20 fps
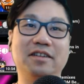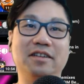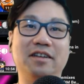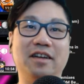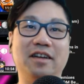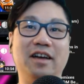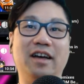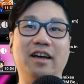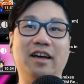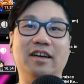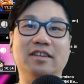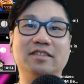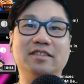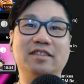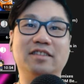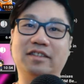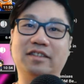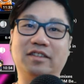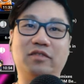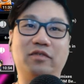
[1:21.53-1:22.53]
It's
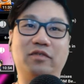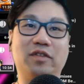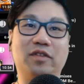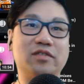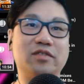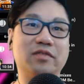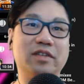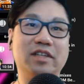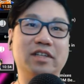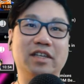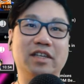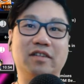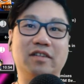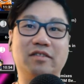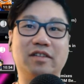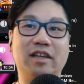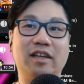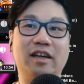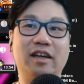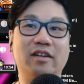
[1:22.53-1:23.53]
like the first video,
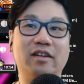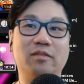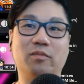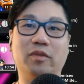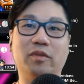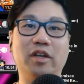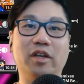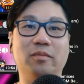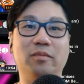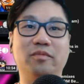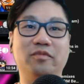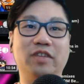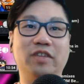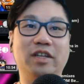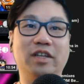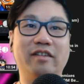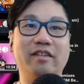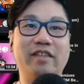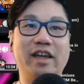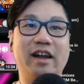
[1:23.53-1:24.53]
real
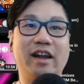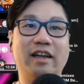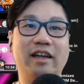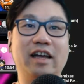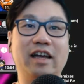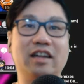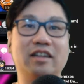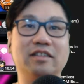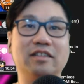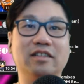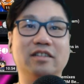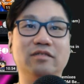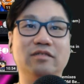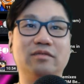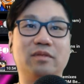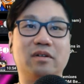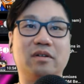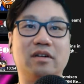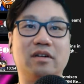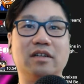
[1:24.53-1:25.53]
video that I kind of did
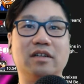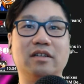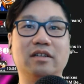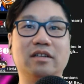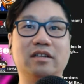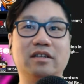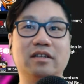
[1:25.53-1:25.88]
for